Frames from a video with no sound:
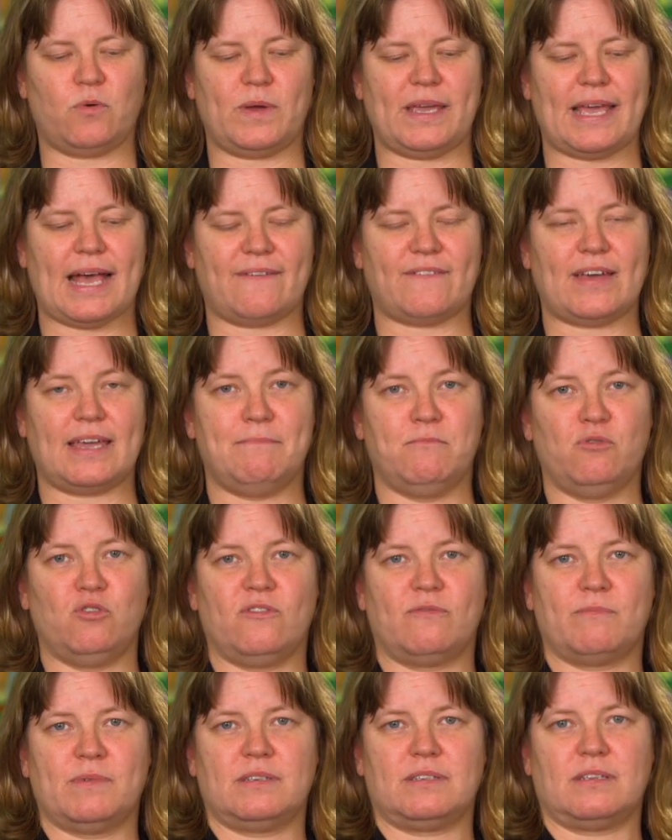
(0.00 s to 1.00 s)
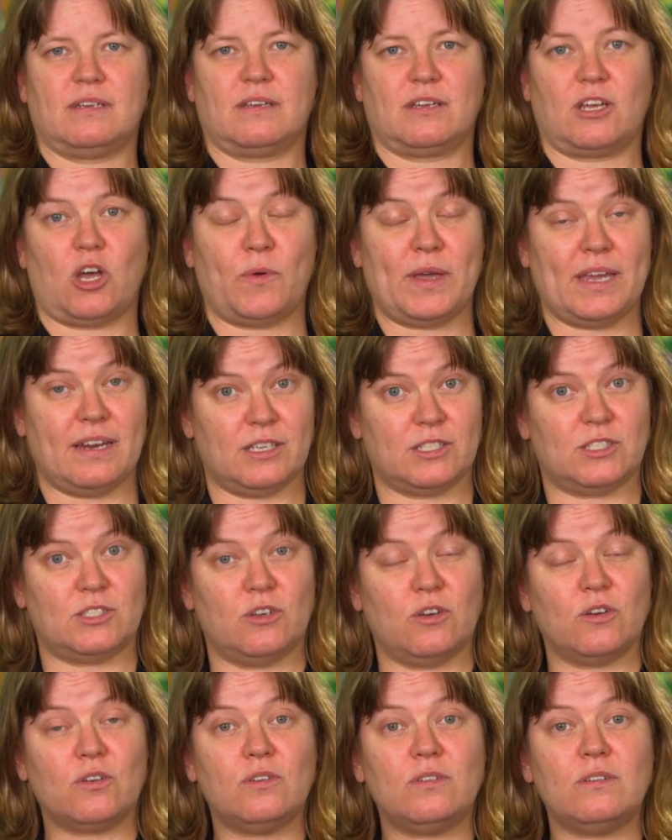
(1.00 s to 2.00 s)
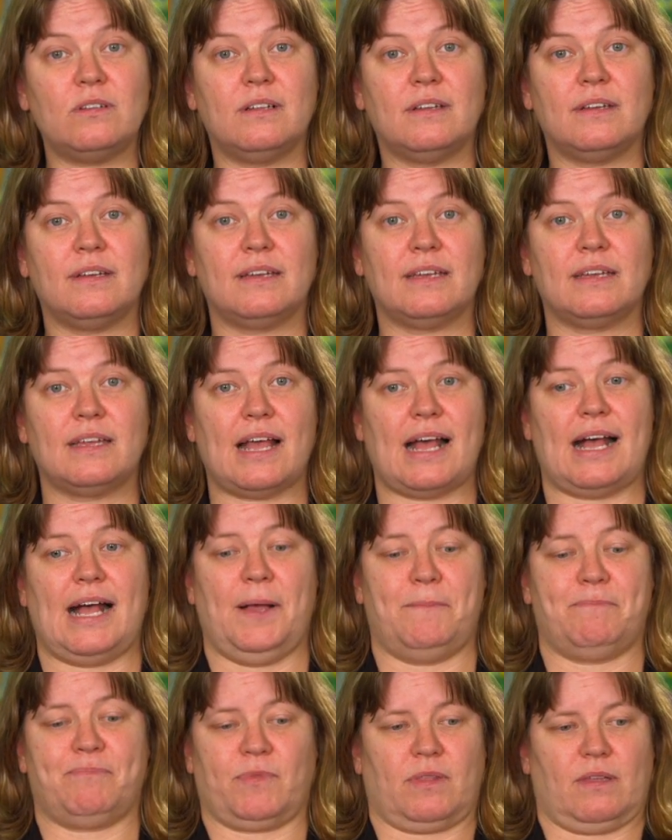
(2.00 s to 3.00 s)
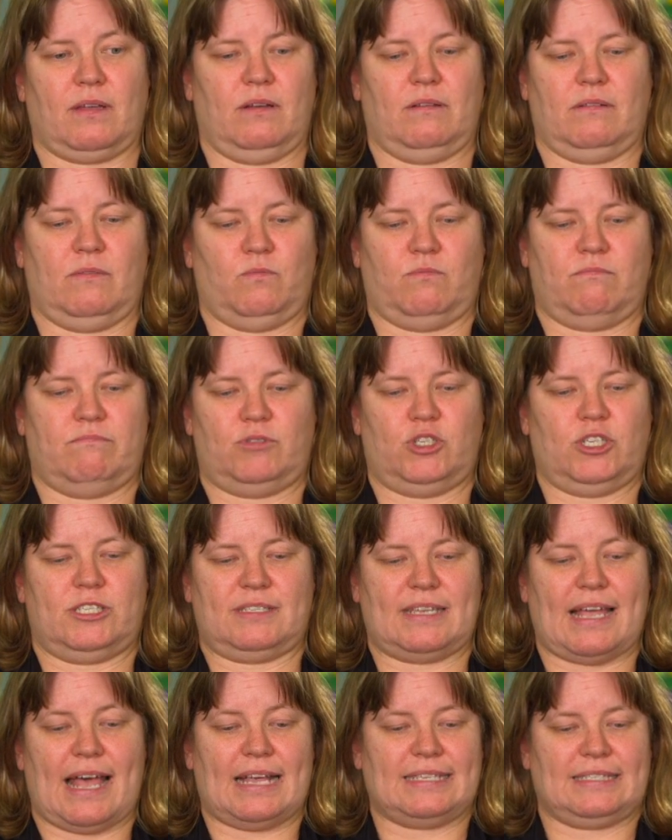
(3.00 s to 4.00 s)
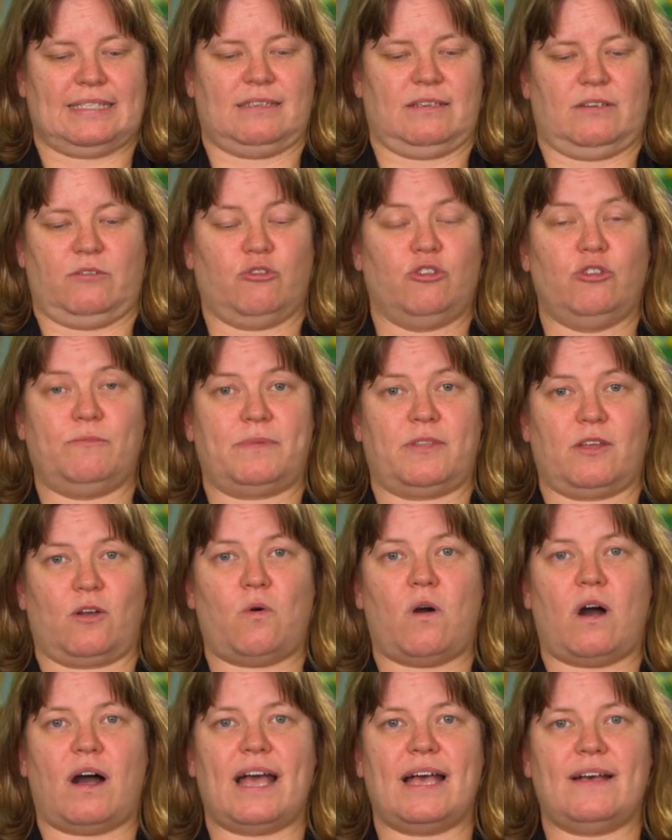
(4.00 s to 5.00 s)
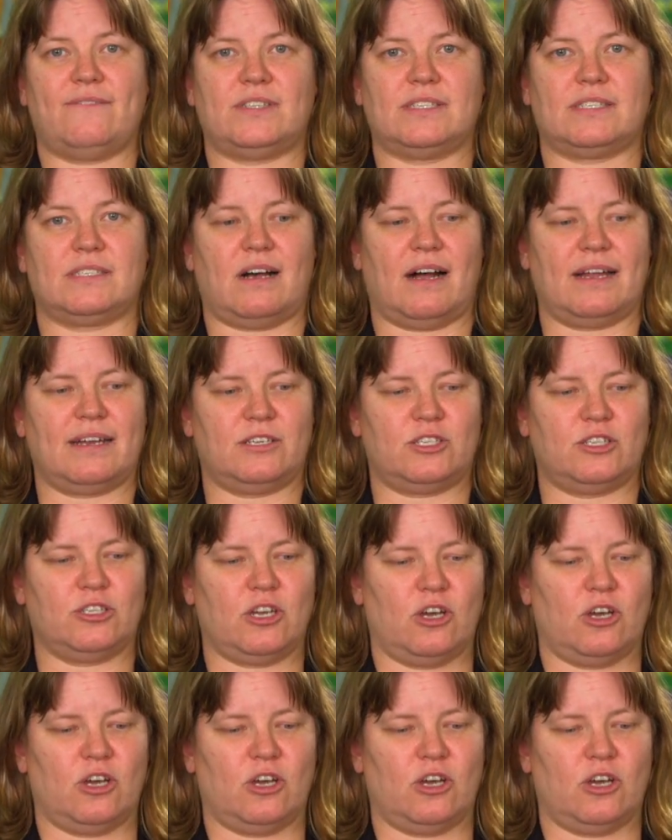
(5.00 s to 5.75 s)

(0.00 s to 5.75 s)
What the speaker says: we have a movement going in a circle, just as a group, the choir have decided to